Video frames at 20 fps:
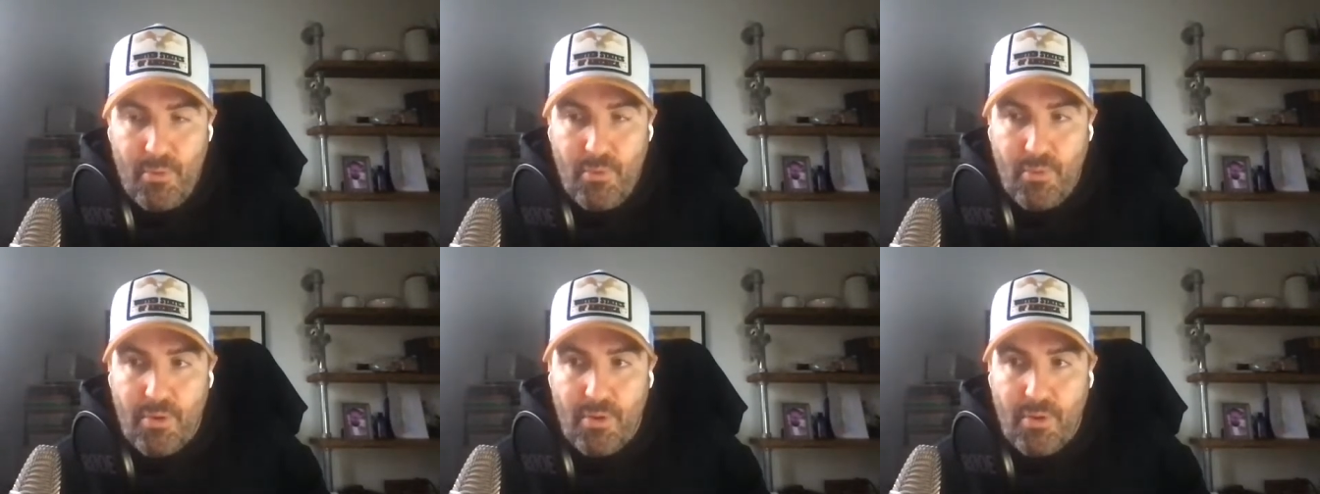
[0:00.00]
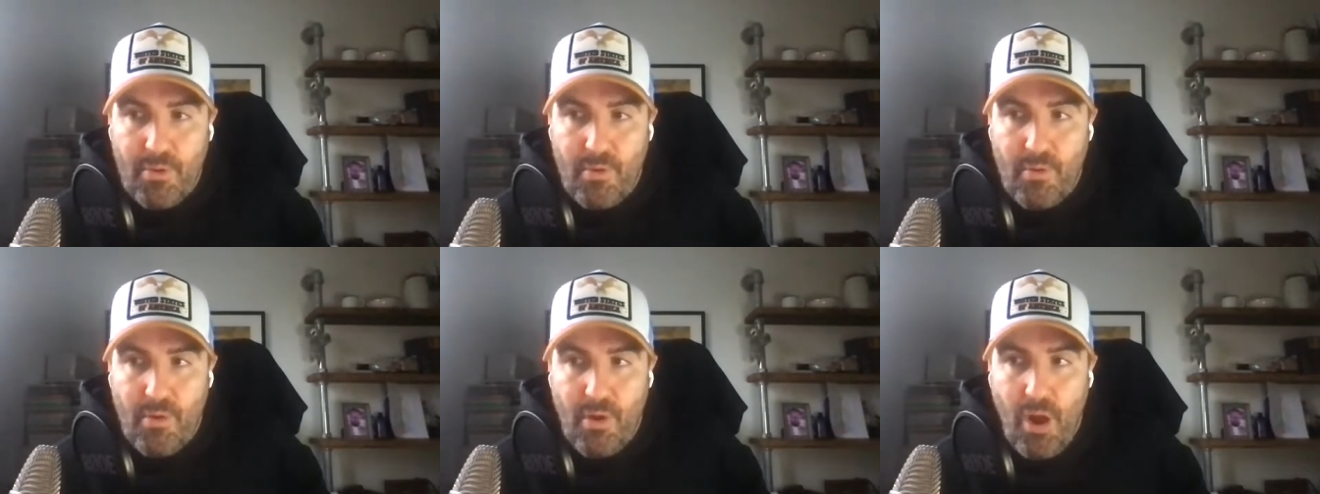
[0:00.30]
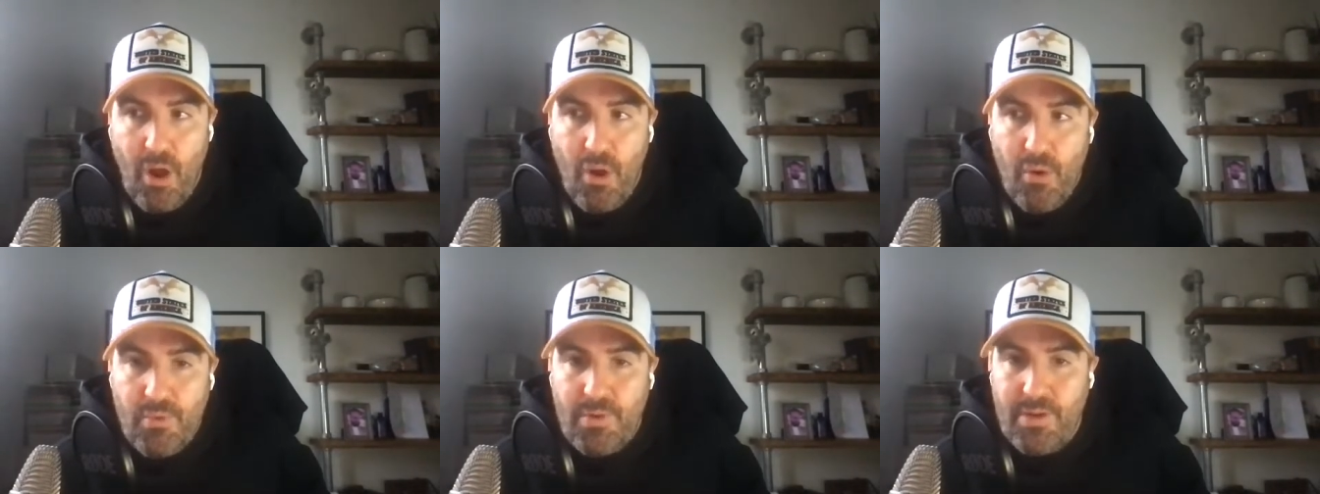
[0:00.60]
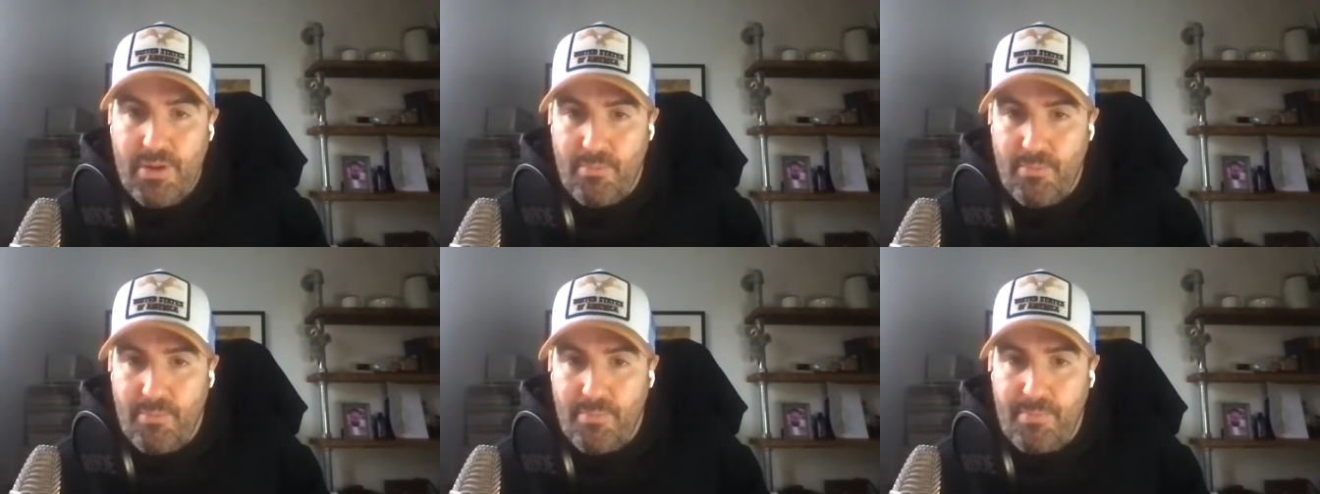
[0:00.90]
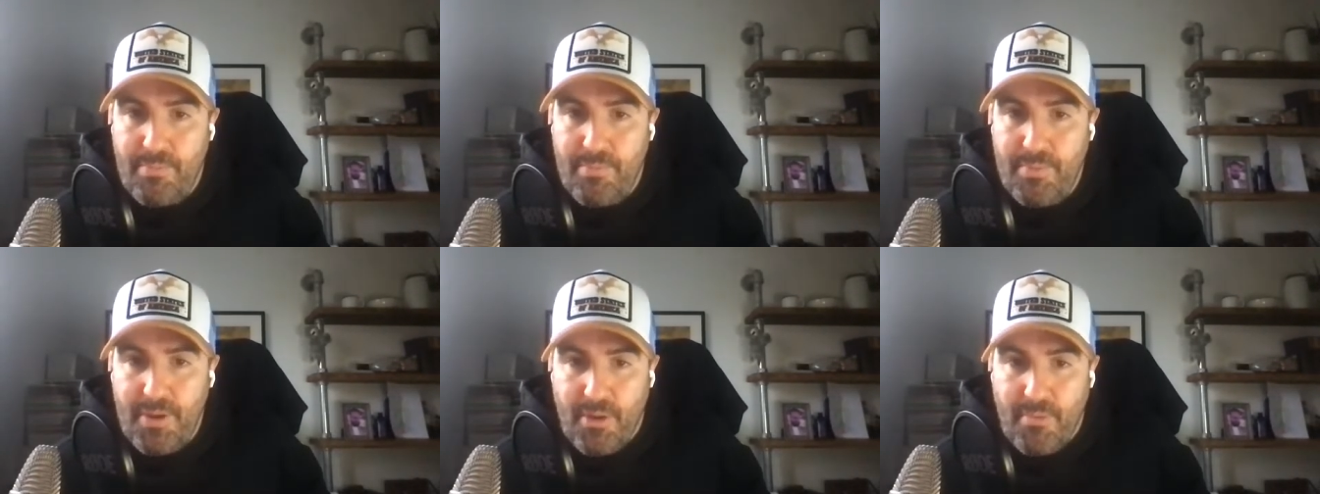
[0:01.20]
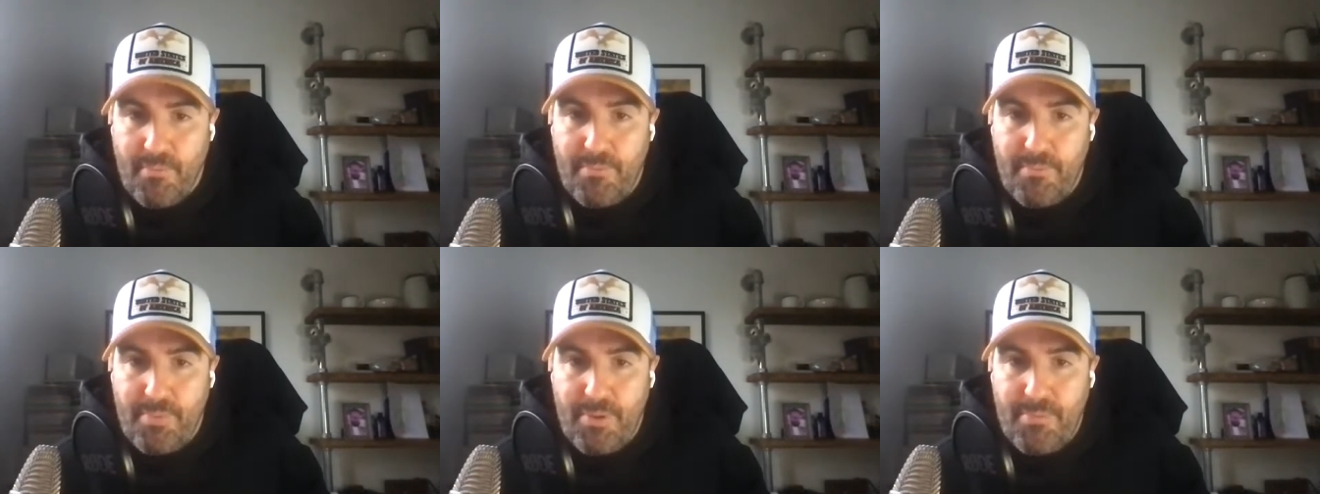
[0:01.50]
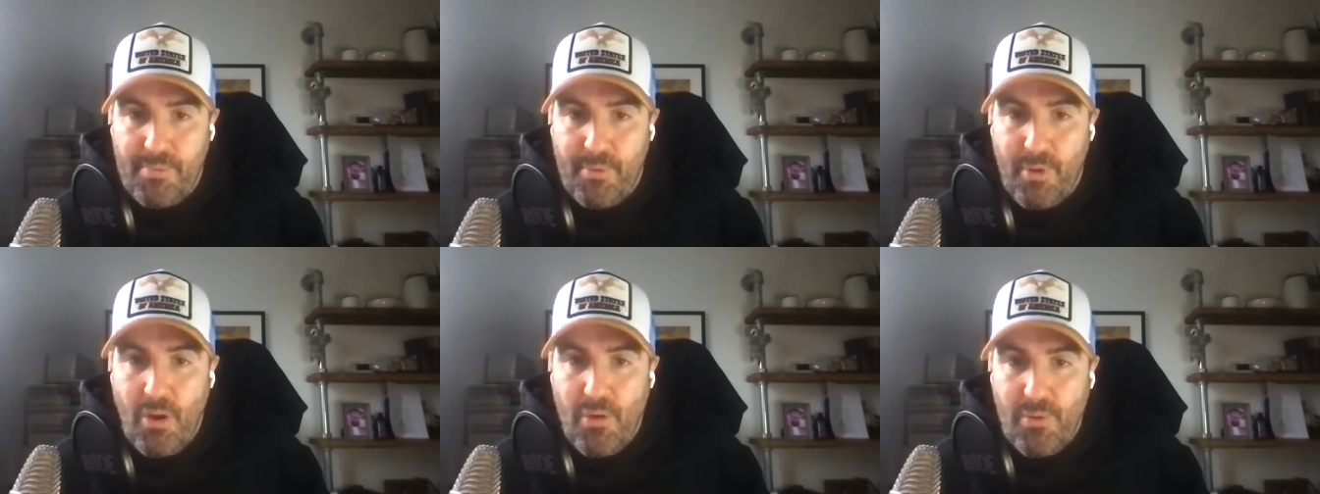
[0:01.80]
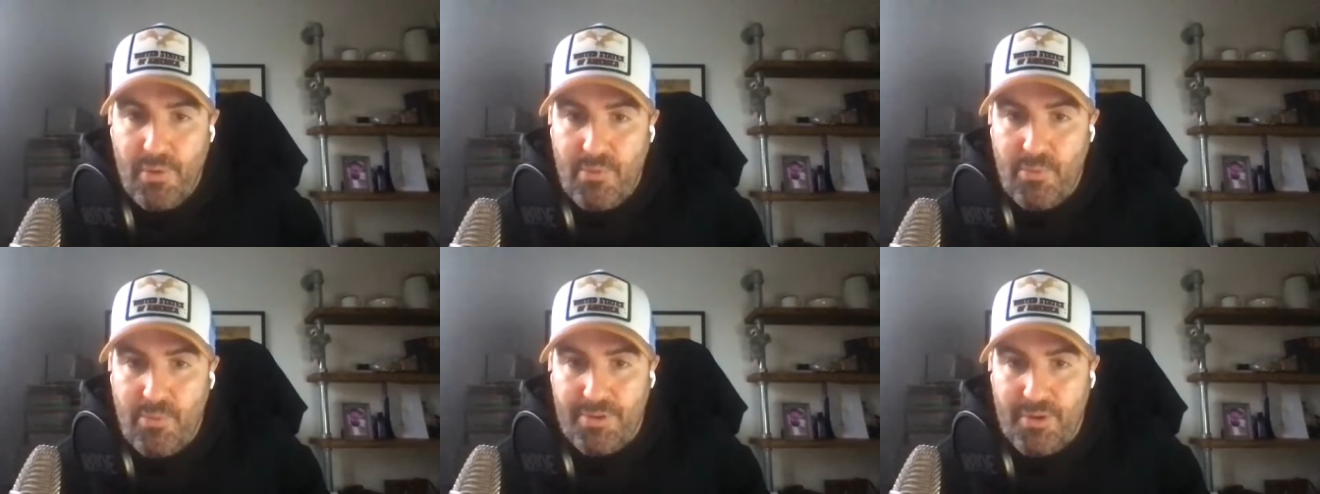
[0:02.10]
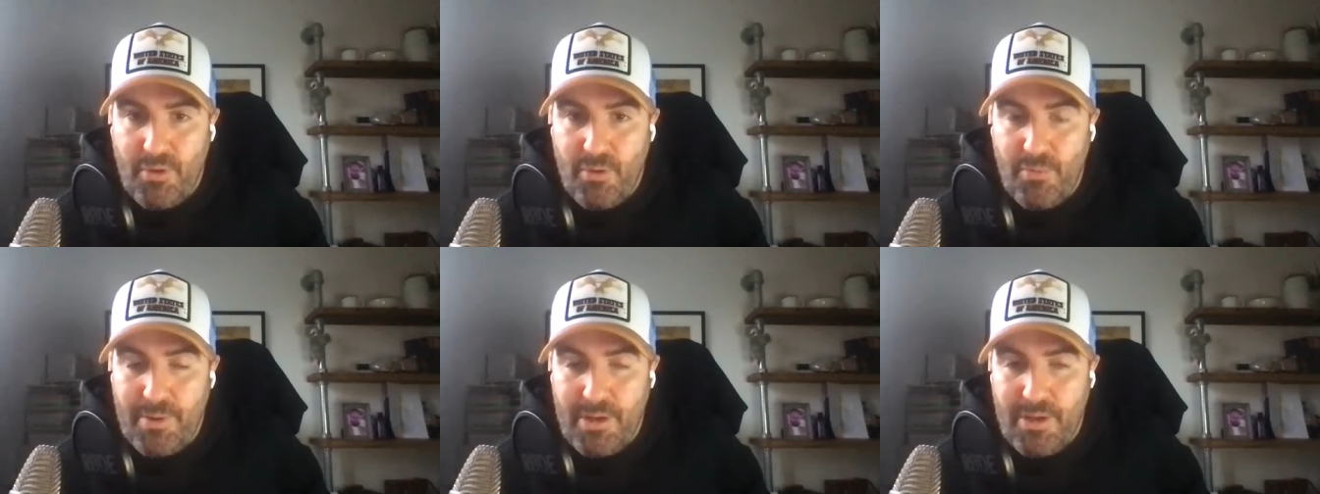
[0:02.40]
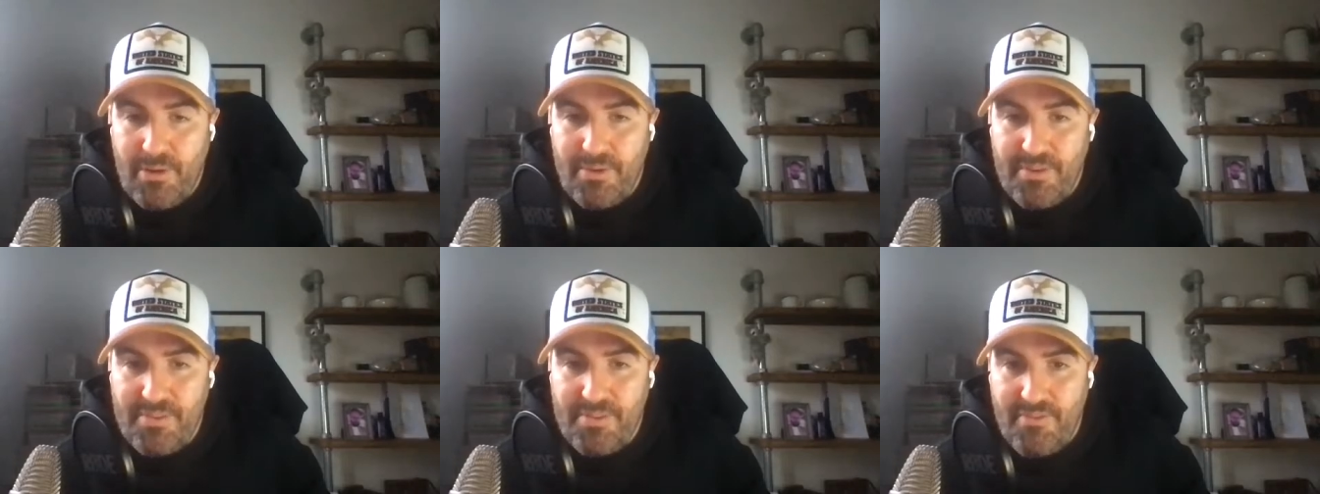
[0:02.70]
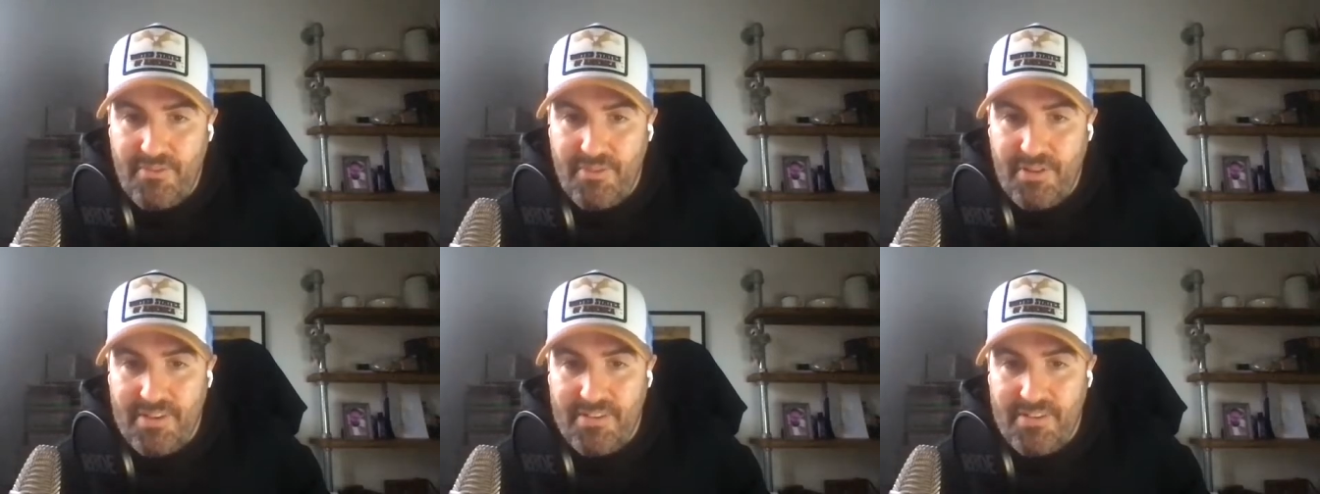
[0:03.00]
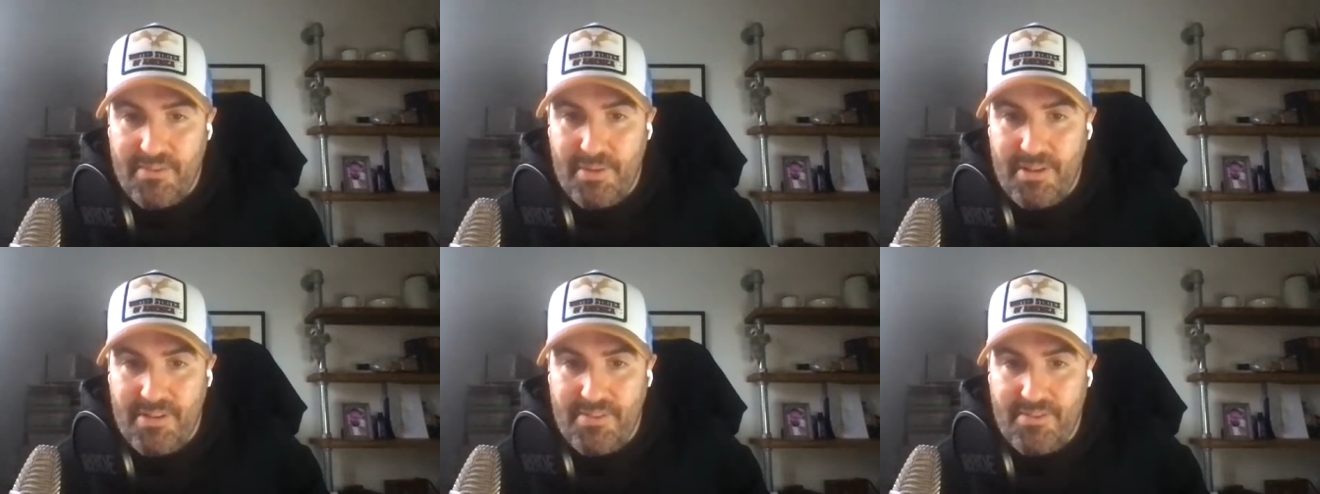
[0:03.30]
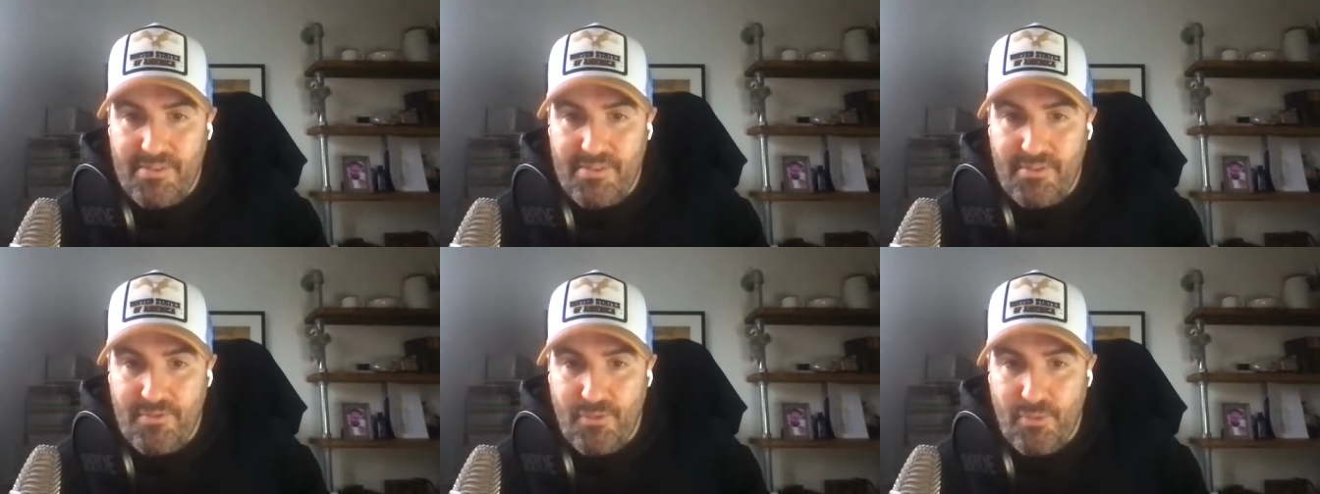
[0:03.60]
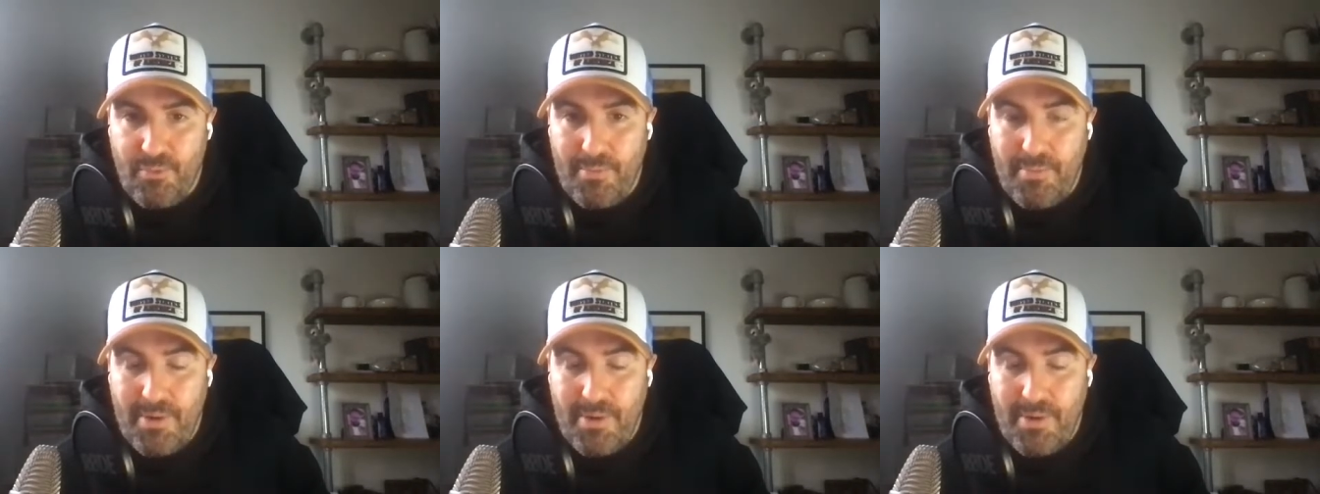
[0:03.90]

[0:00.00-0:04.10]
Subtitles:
people only want to hold Bitcoin because they feel it's the best